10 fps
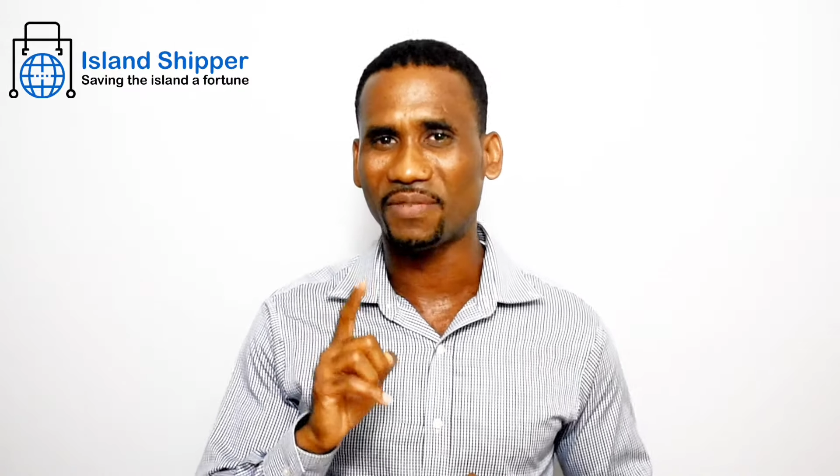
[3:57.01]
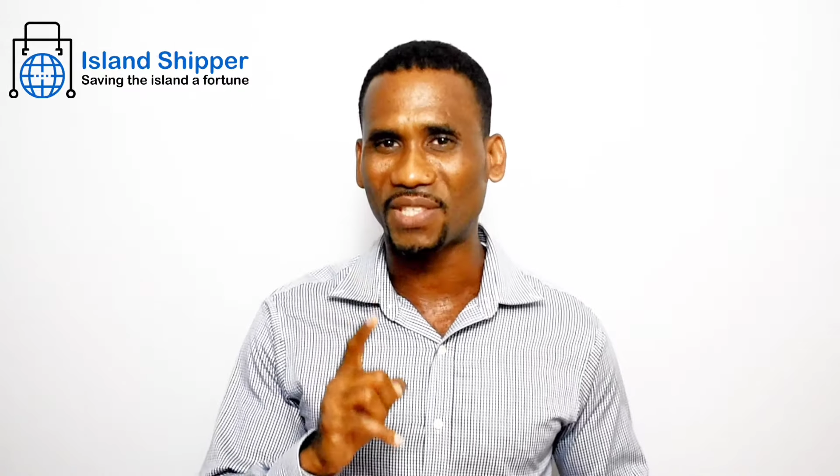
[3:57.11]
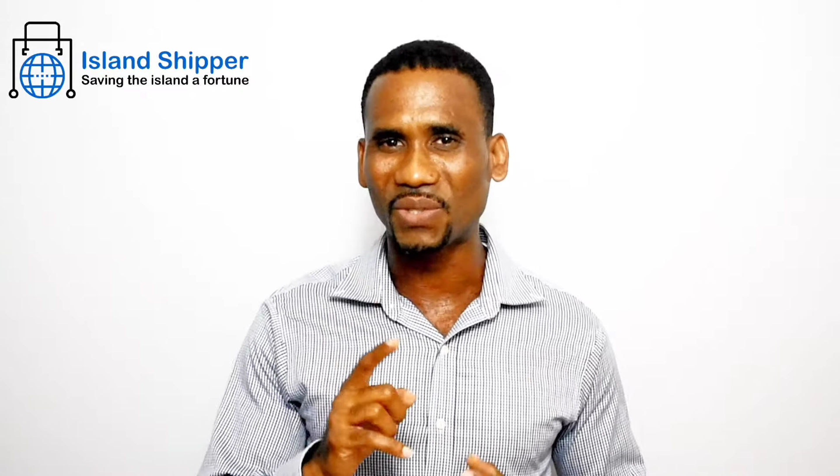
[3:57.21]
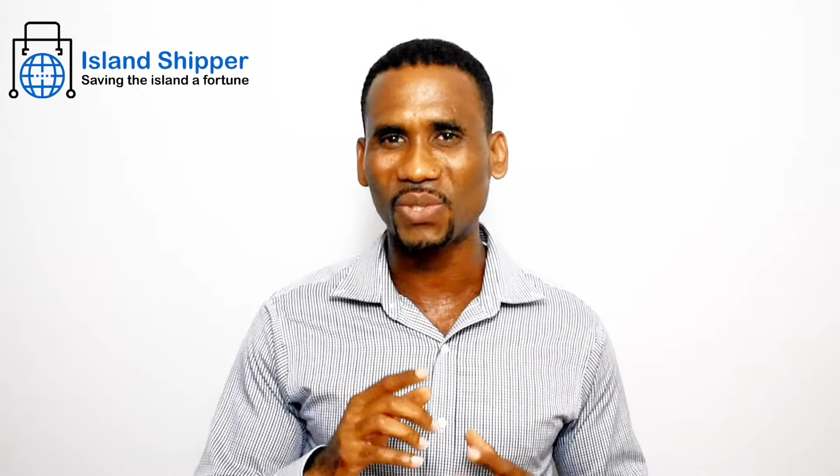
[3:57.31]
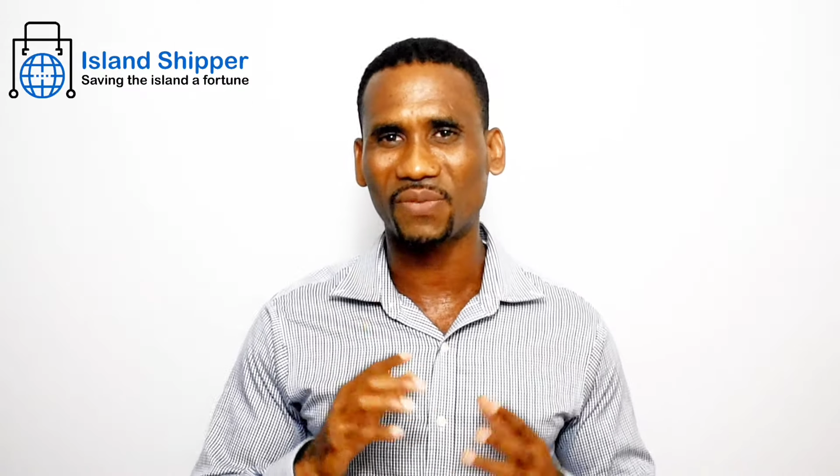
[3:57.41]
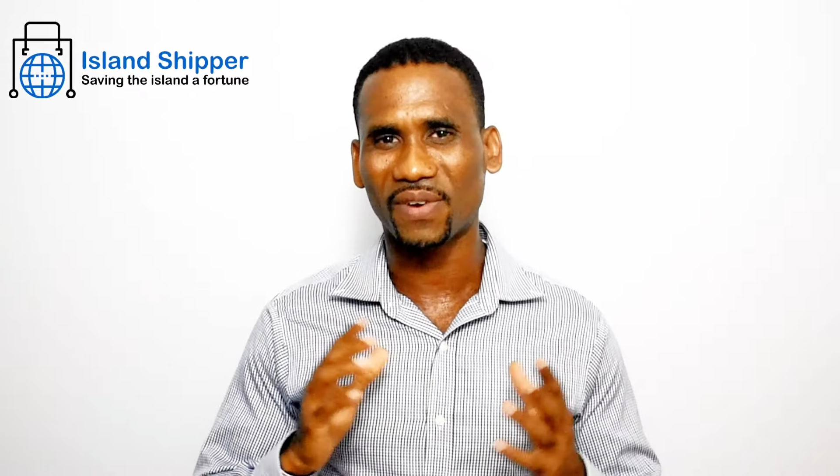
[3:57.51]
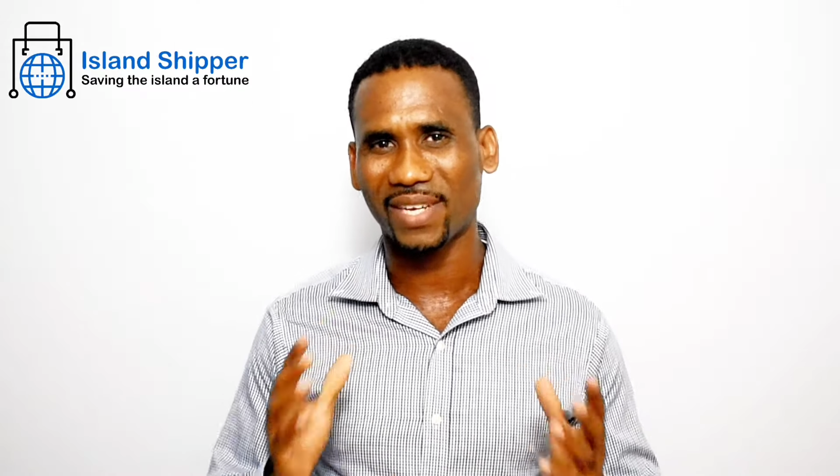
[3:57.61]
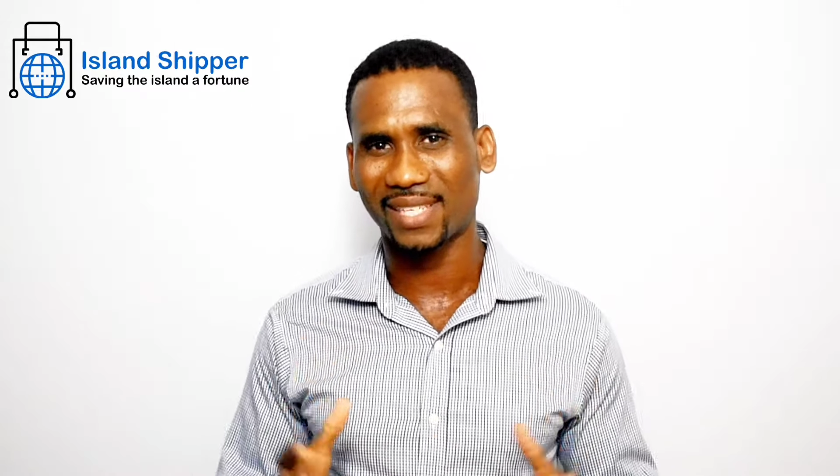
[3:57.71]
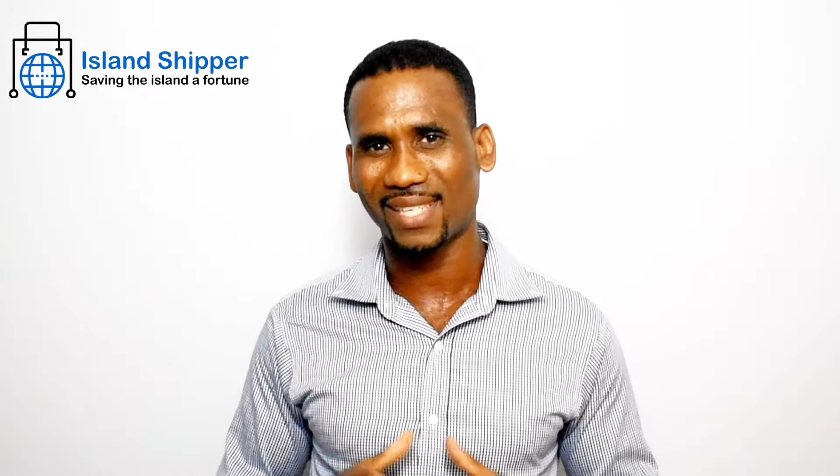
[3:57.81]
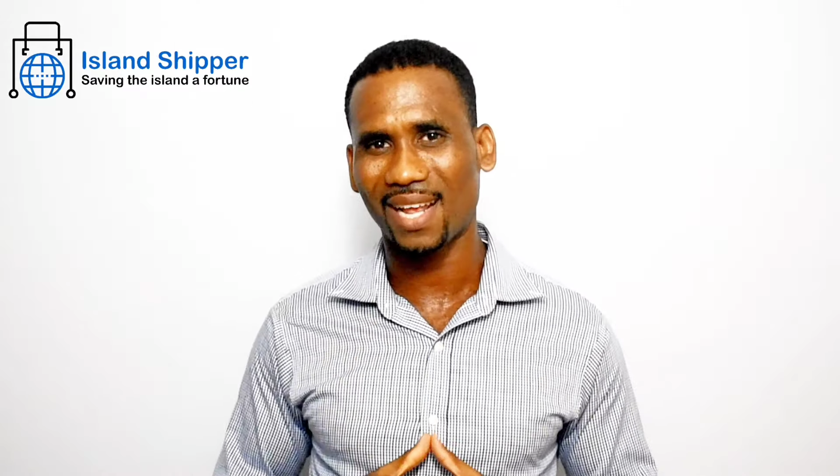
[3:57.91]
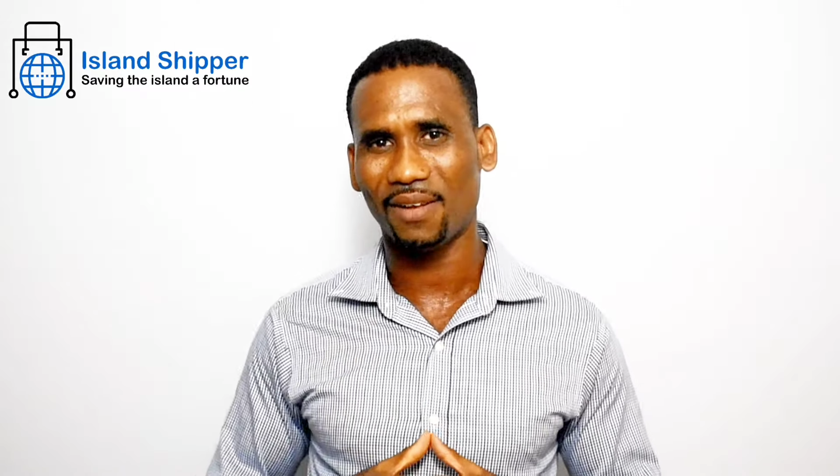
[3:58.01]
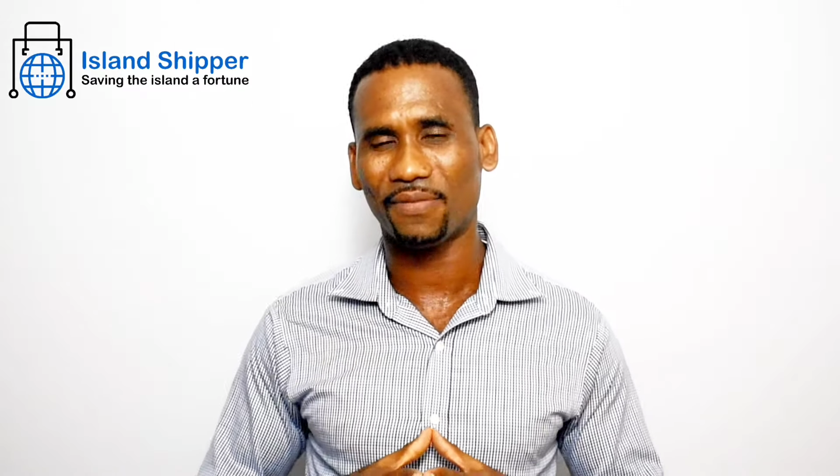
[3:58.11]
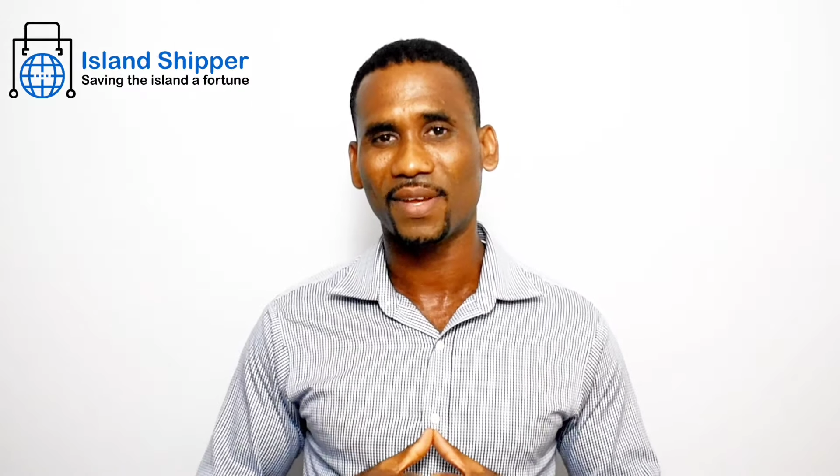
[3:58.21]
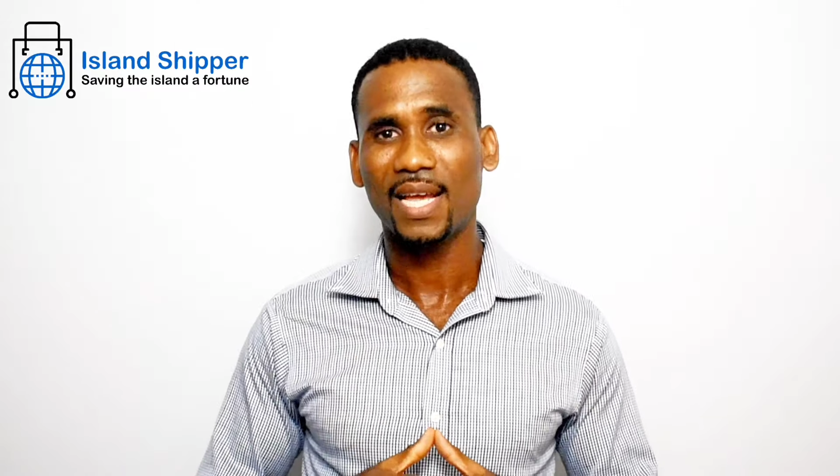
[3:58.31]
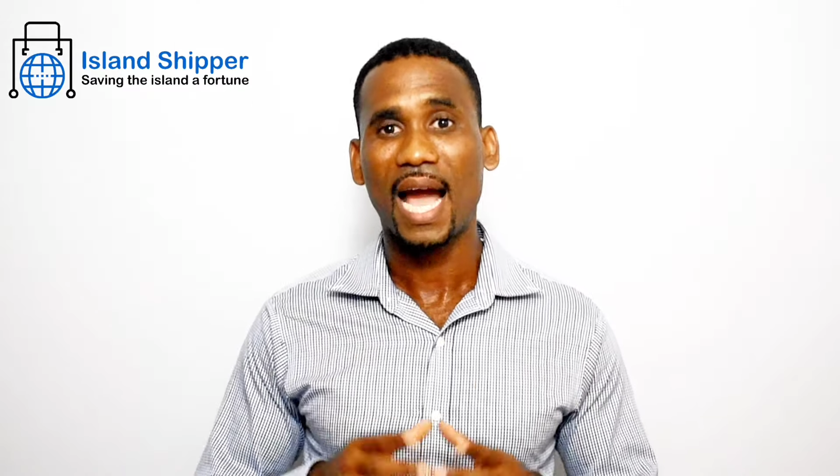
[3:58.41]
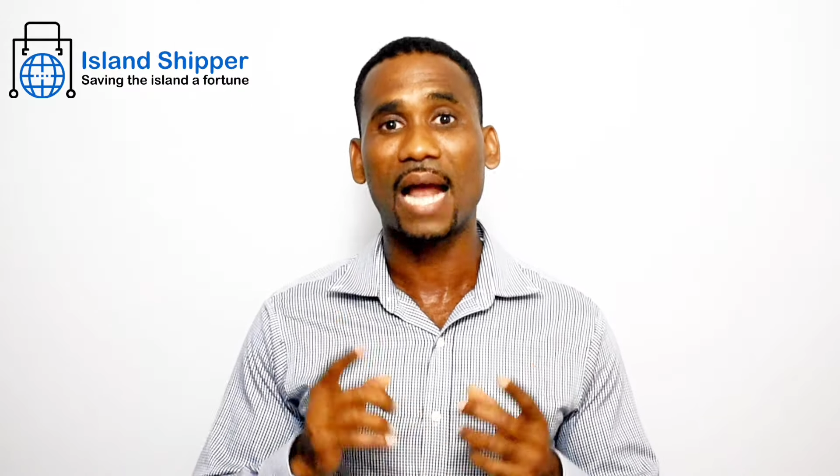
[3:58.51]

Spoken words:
of shoes for yourself